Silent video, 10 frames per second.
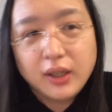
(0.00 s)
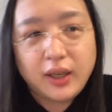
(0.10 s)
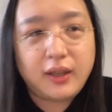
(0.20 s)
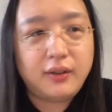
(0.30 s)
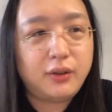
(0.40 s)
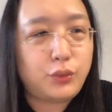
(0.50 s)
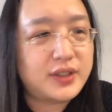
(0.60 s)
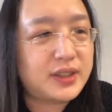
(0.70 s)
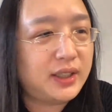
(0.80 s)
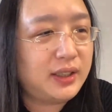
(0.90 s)
And we
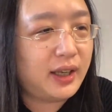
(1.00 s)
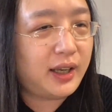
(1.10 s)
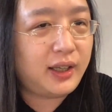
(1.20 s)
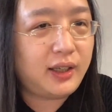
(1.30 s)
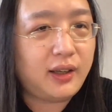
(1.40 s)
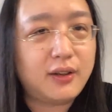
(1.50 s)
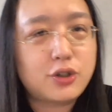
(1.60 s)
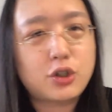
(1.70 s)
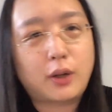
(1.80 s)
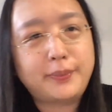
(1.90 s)
see a
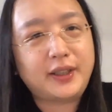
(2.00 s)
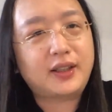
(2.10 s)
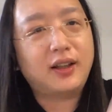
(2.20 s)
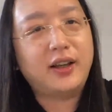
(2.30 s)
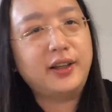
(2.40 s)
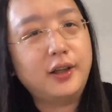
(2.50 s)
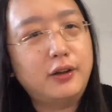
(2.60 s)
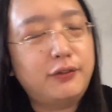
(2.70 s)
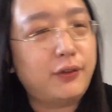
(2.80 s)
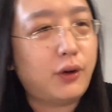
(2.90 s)
sharp decline of